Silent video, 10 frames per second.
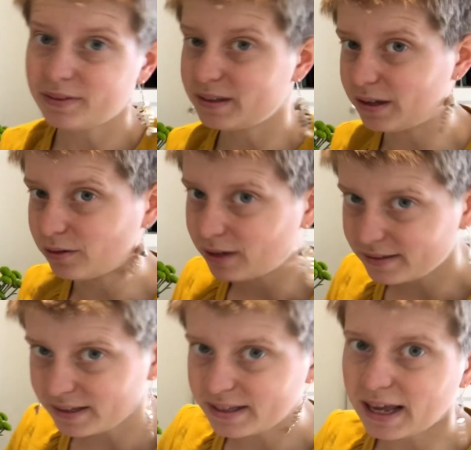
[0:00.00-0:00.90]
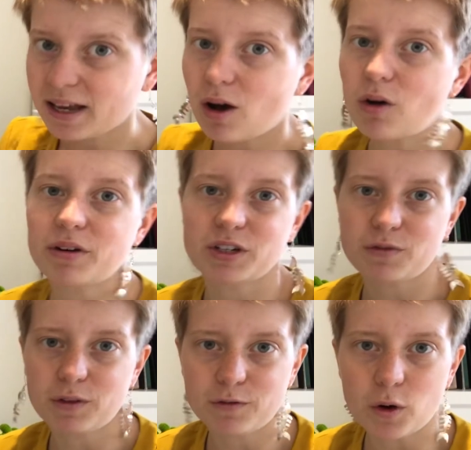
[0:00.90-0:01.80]
So, as I say, orange
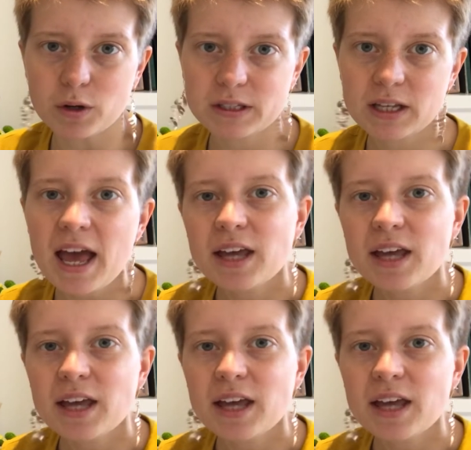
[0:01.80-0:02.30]
for the fox.